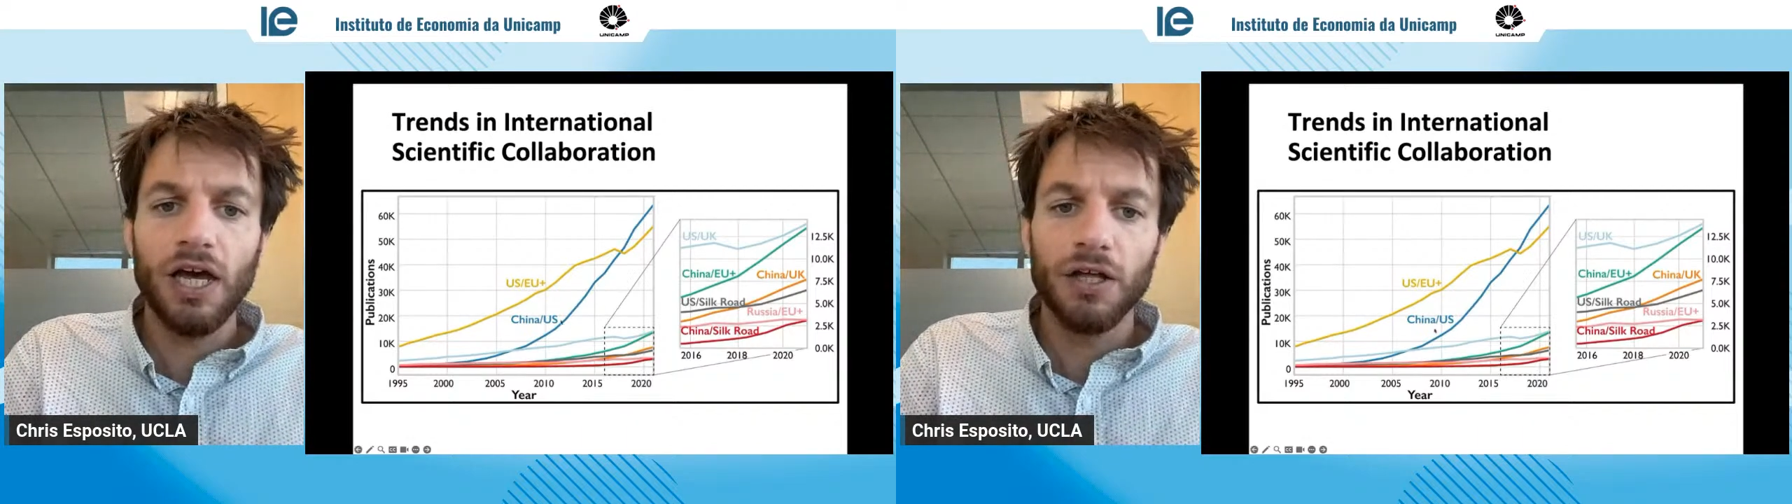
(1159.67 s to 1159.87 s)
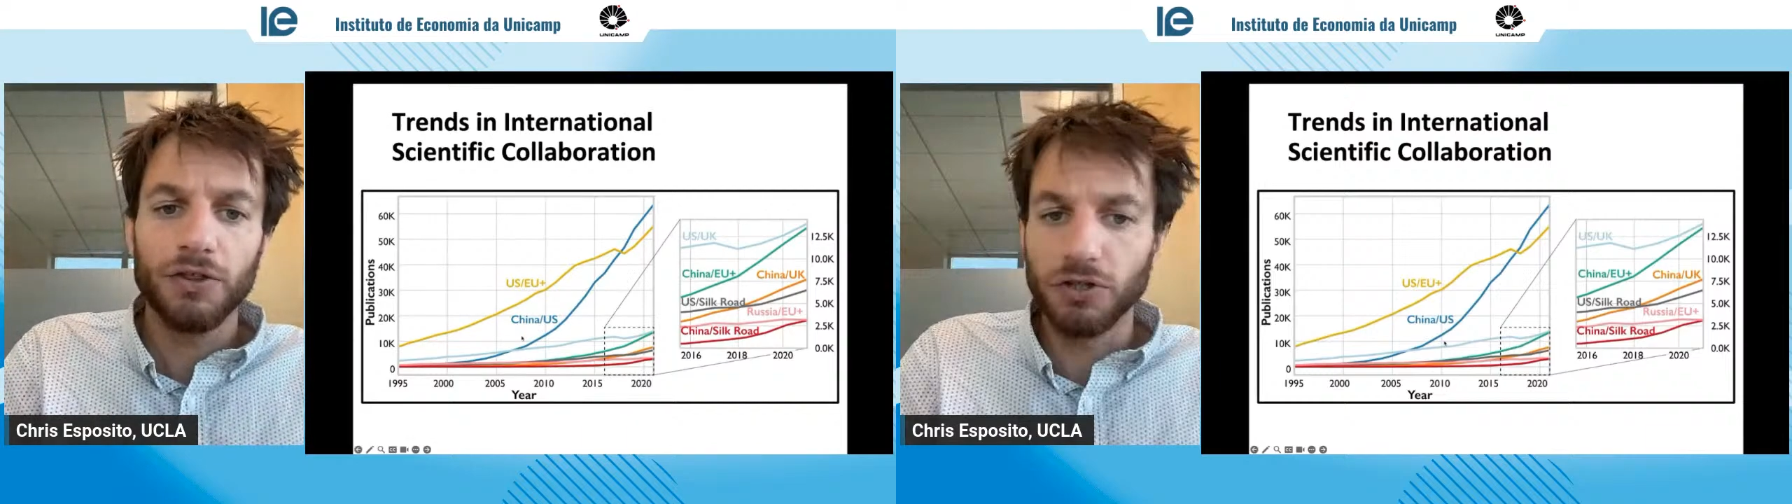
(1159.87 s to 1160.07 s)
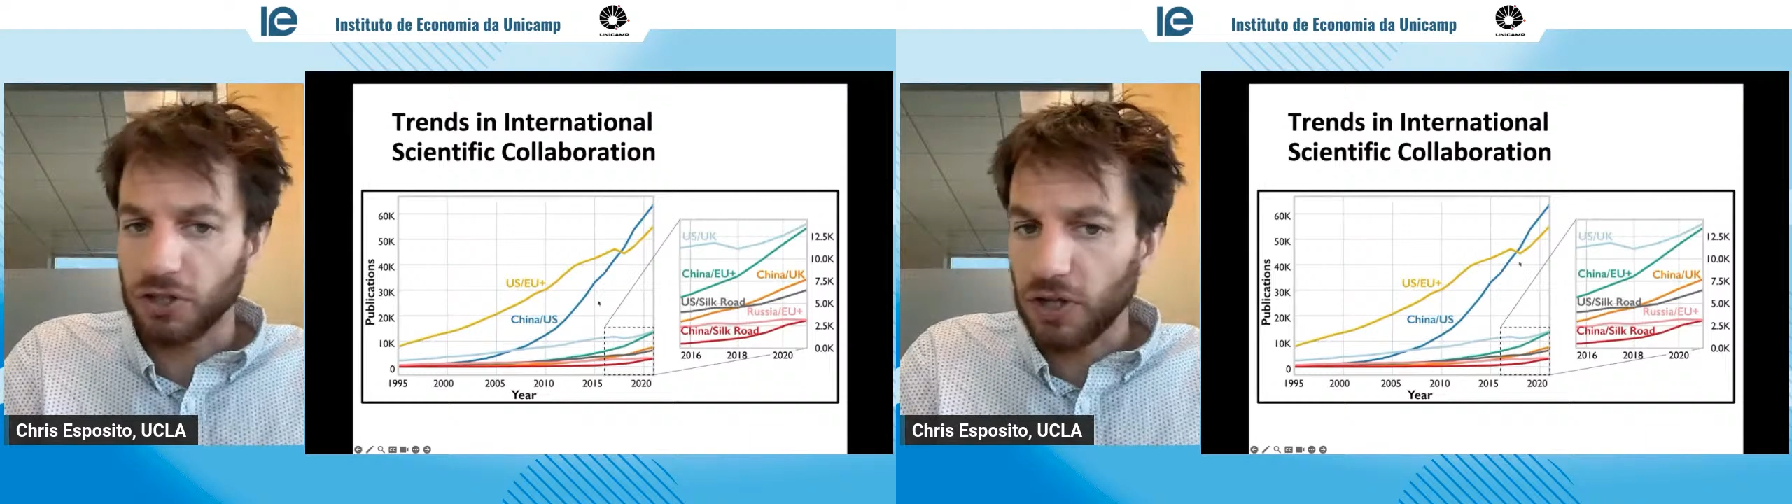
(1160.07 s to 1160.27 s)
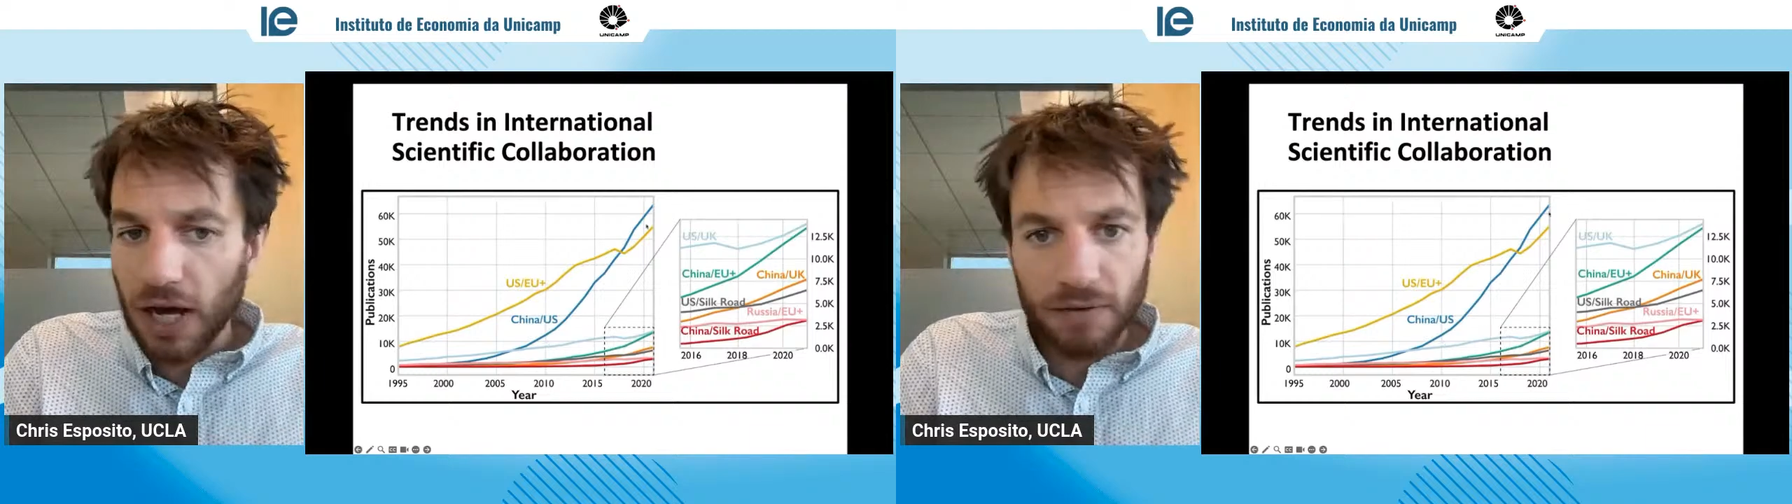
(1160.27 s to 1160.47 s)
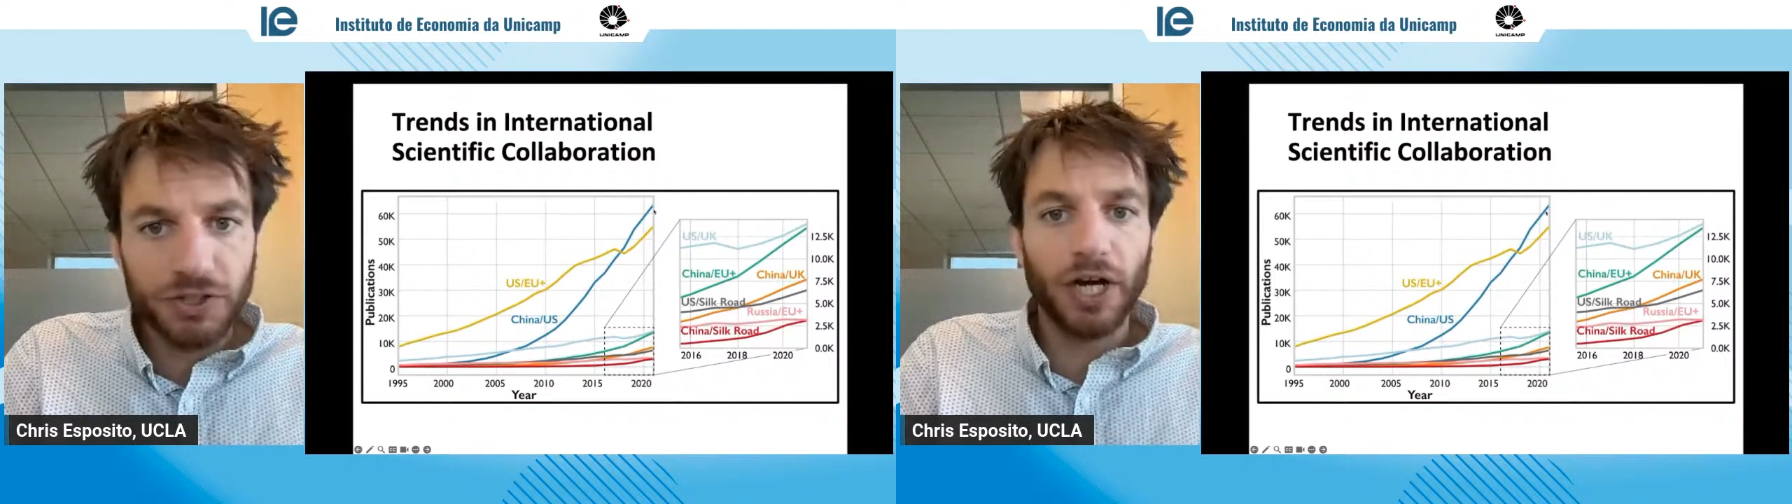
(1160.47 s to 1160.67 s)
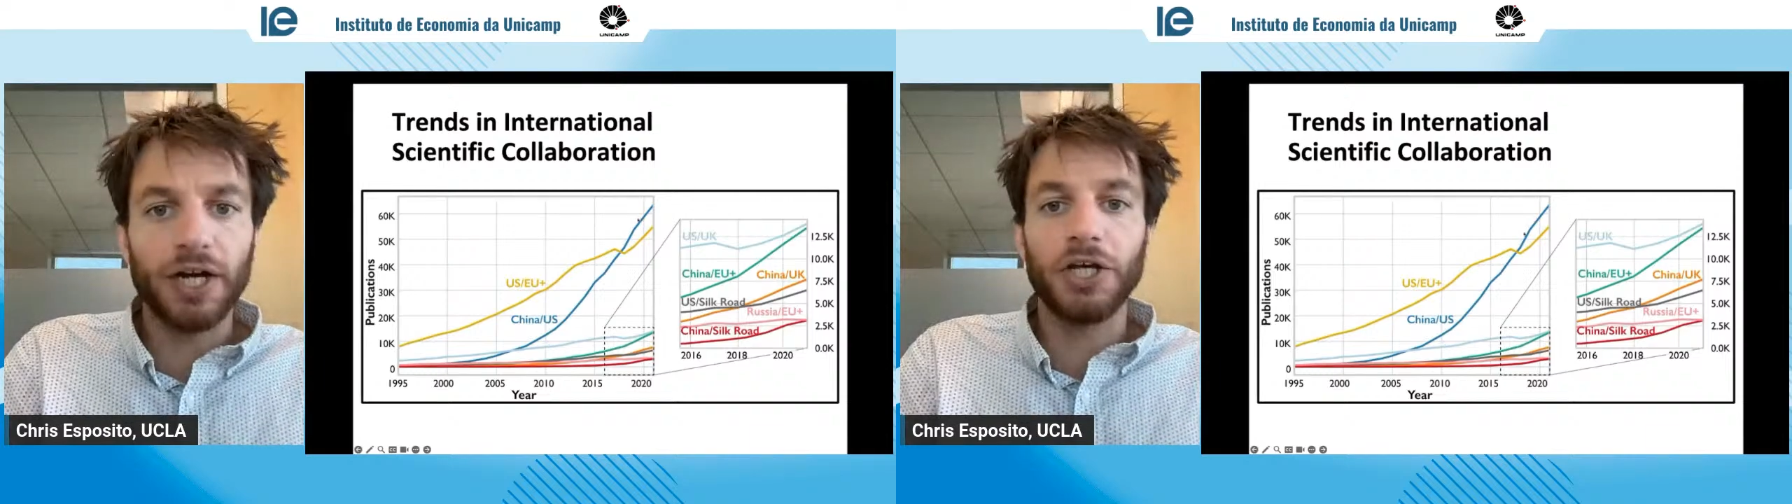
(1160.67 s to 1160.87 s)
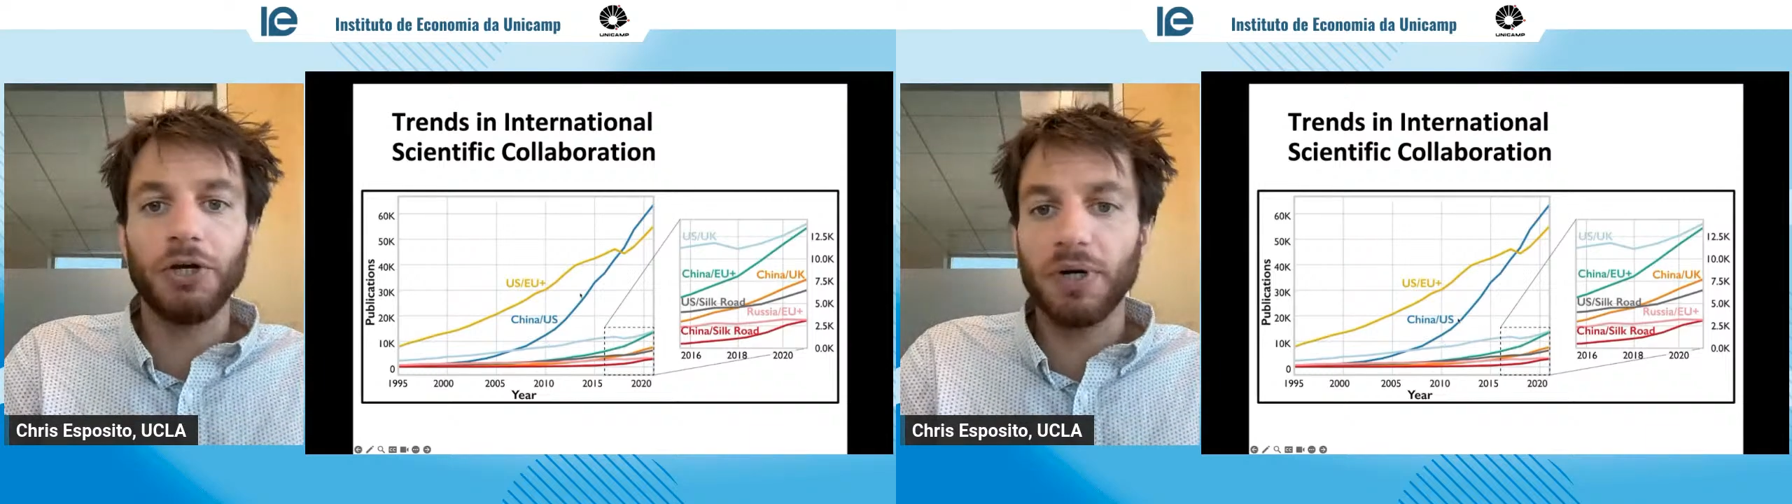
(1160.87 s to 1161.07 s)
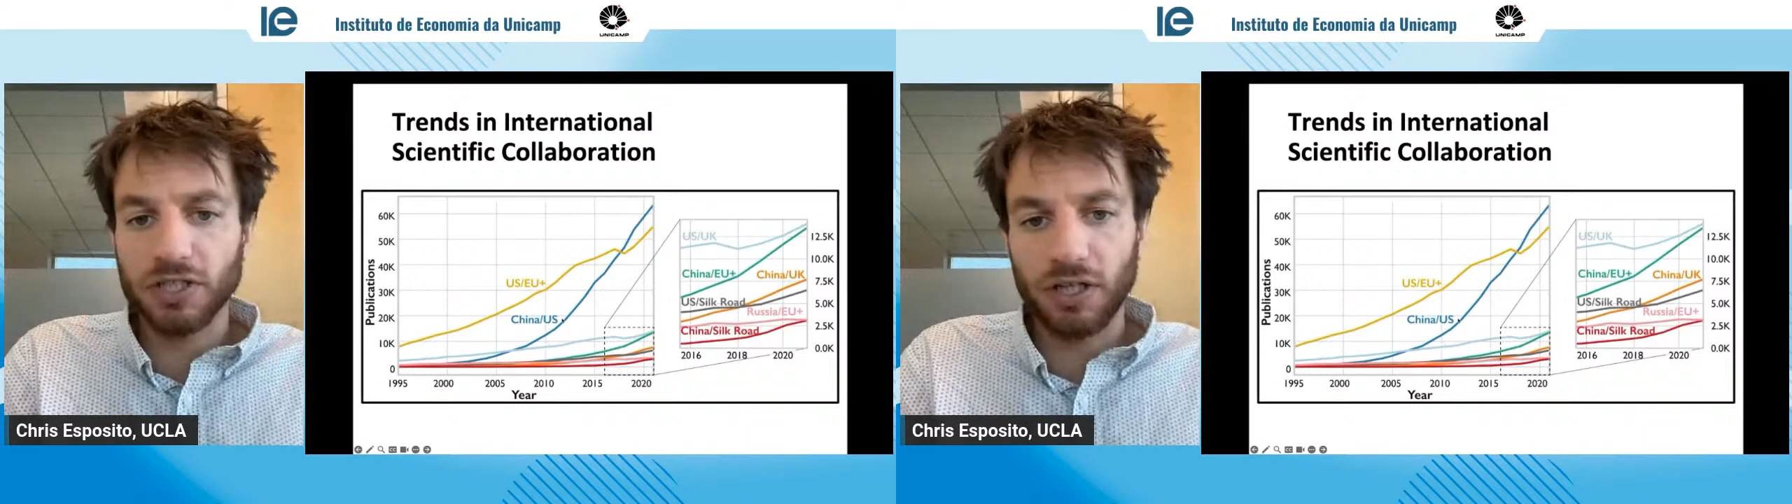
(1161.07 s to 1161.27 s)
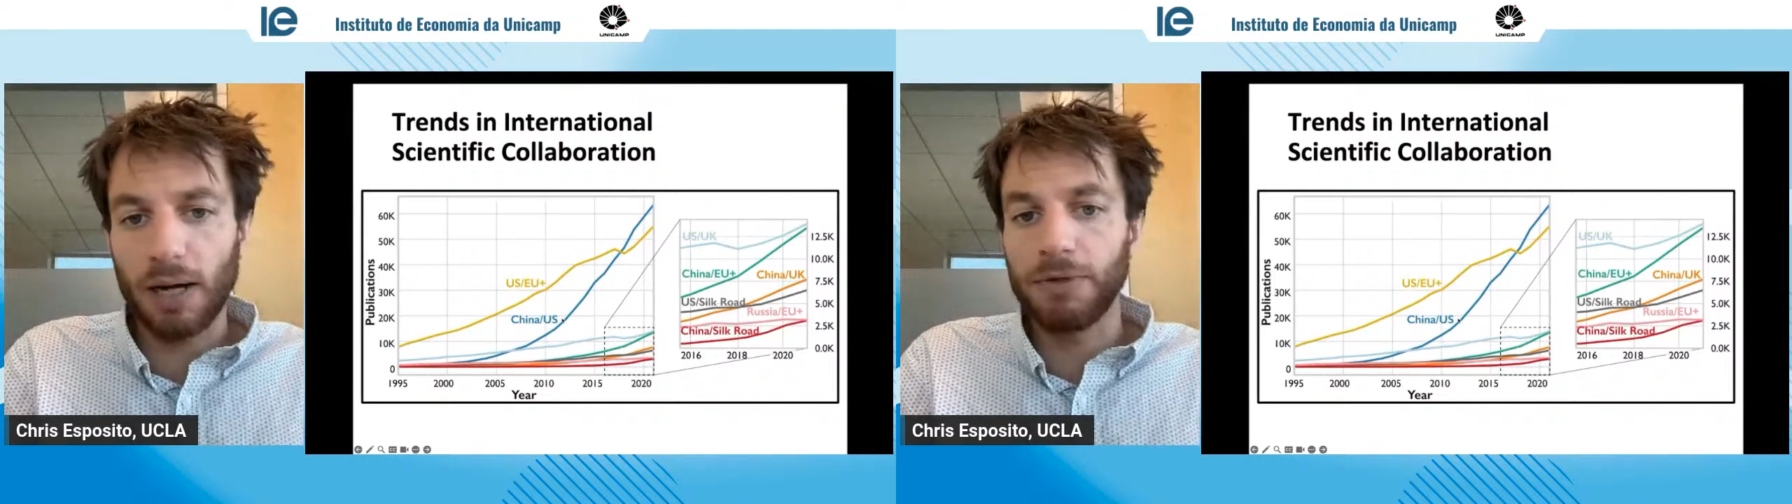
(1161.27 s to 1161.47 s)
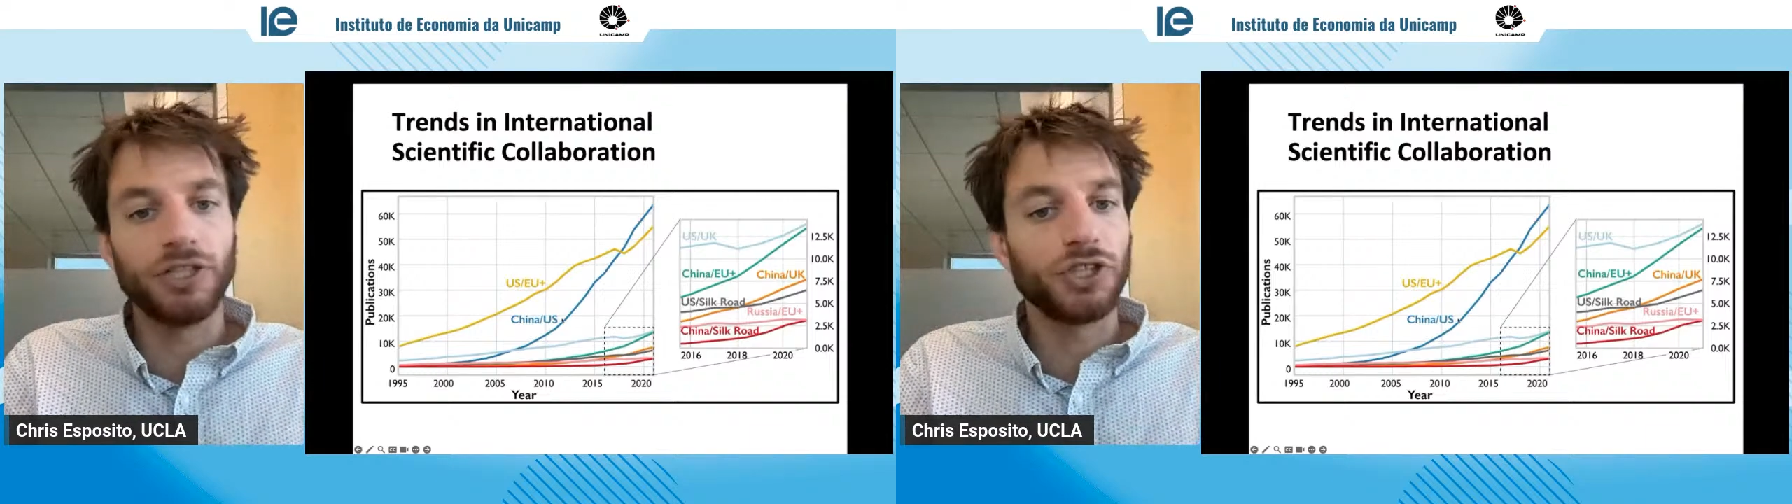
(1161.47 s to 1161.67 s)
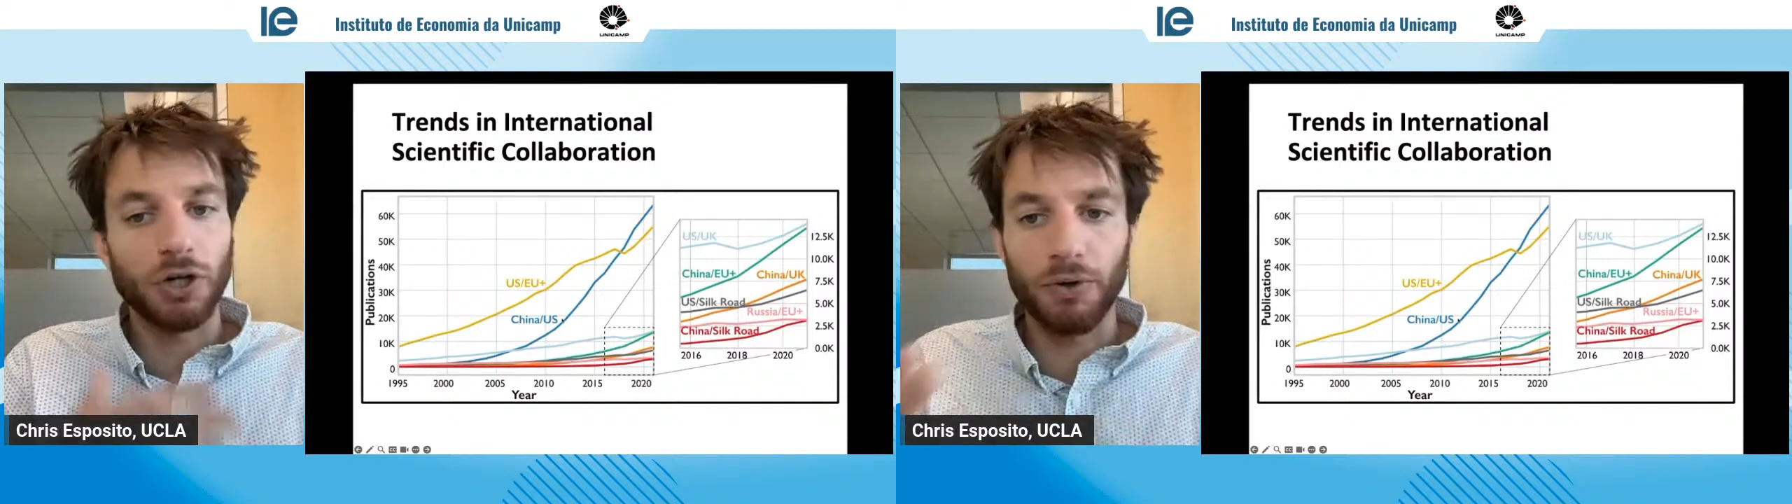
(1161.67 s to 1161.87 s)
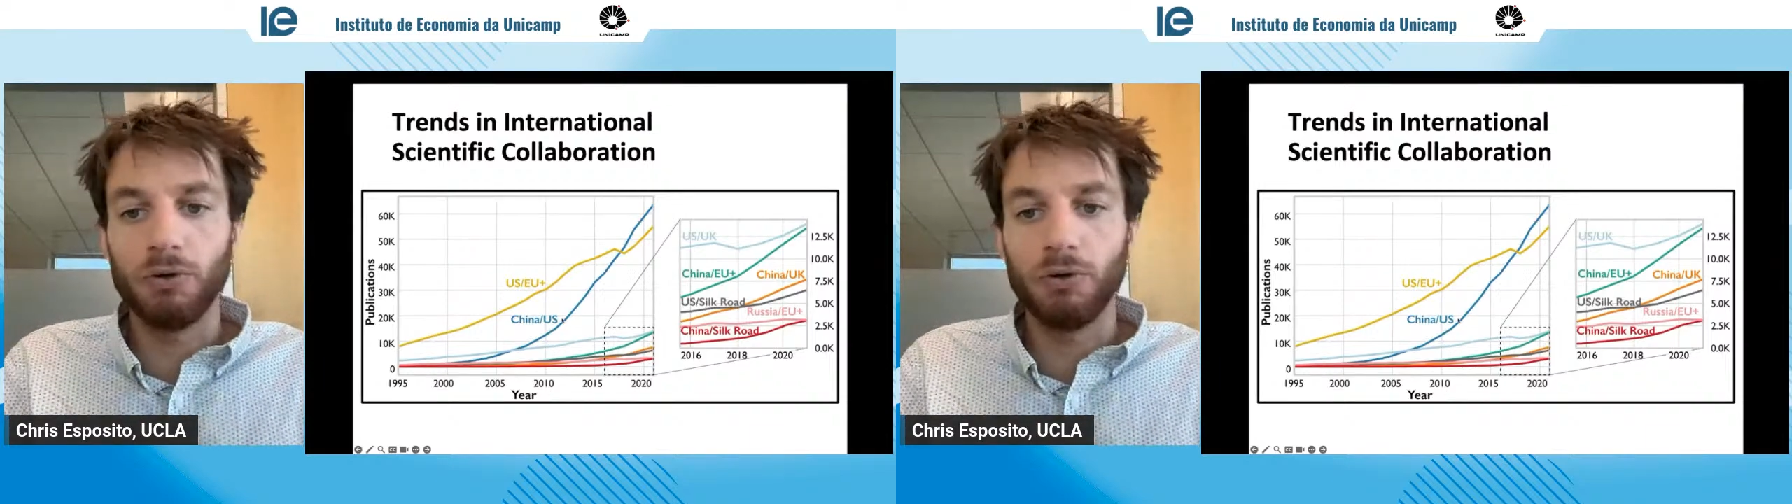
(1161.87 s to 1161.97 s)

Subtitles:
there's a lot of China-US collaboration going,